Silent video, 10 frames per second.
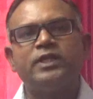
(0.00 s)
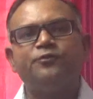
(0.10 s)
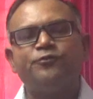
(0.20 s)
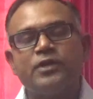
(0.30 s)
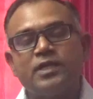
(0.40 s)
the
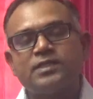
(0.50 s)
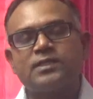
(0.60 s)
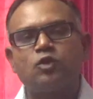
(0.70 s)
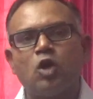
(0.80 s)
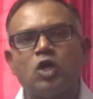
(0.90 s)

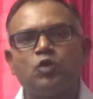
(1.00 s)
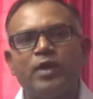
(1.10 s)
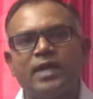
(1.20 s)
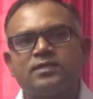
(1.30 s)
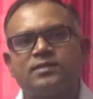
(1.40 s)
first
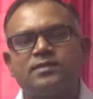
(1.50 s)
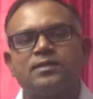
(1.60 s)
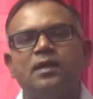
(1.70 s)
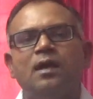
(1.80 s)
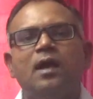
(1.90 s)

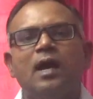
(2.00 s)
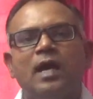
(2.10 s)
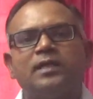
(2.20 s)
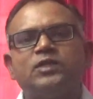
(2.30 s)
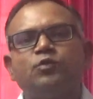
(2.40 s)
conquests,
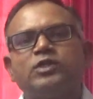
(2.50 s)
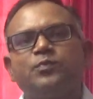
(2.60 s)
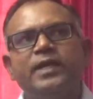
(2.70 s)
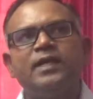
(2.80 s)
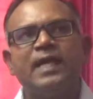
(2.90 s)
and it was
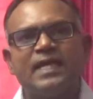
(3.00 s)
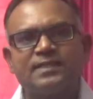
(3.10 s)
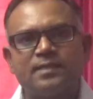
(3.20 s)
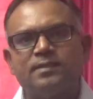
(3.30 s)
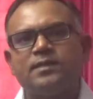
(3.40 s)
being
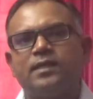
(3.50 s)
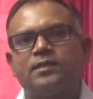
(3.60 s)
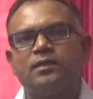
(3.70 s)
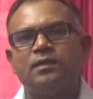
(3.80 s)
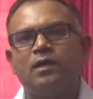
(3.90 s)

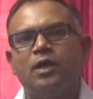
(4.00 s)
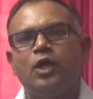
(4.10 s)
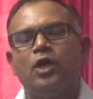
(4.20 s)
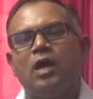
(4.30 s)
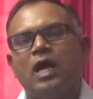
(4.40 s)
extended
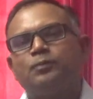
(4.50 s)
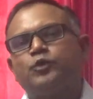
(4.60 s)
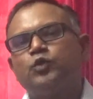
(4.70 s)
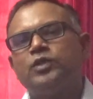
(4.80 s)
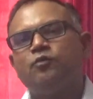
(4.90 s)
up
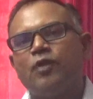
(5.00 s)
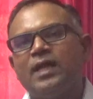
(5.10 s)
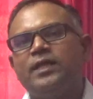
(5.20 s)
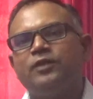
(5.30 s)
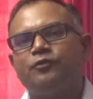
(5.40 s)
to the
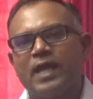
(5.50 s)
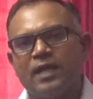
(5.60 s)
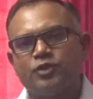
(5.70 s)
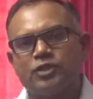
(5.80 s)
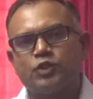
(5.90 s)
valley of
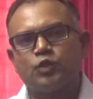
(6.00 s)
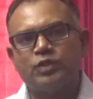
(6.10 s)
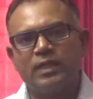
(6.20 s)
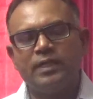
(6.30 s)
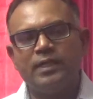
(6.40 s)
Ganges to
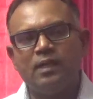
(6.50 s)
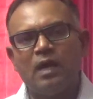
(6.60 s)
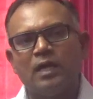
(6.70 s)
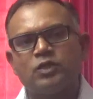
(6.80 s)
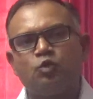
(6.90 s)
Delhi
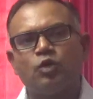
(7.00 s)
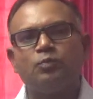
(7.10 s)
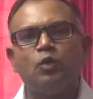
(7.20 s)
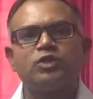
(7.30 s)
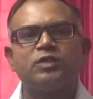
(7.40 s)
and over
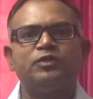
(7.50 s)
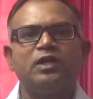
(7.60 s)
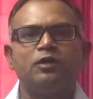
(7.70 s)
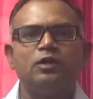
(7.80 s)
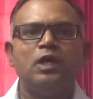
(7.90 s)
most of
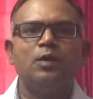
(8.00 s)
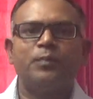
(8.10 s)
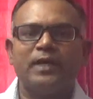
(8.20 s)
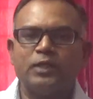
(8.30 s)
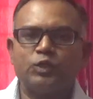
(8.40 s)
the
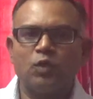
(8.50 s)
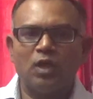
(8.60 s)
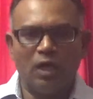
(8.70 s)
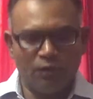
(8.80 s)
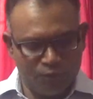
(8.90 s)
peninsula
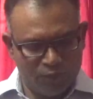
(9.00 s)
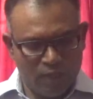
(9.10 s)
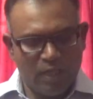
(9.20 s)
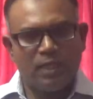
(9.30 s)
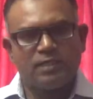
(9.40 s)
of
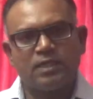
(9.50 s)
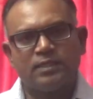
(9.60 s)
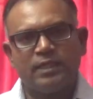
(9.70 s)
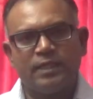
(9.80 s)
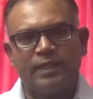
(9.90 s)

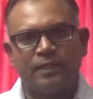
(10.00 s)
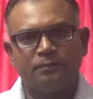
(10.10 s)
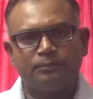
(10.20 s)
southern India.